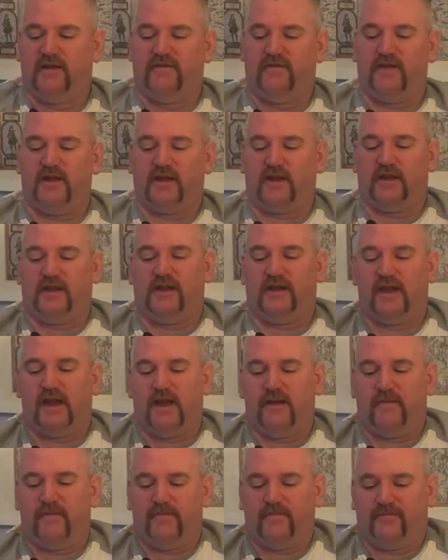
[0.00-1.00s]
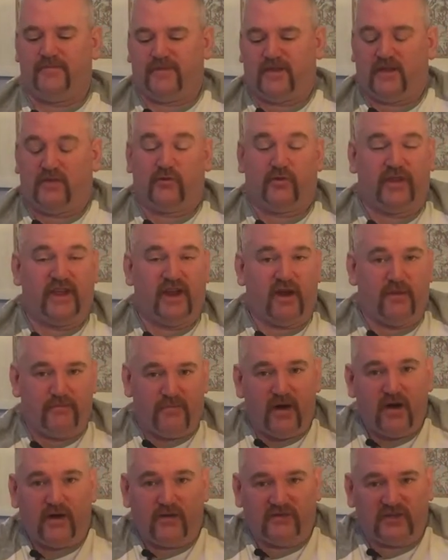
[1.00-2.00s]
although they are
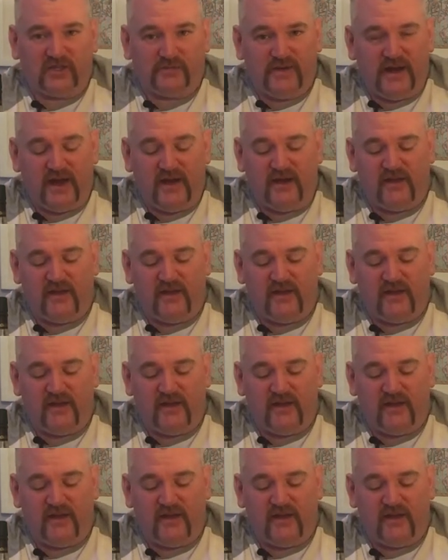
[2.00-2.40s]
part of Spain,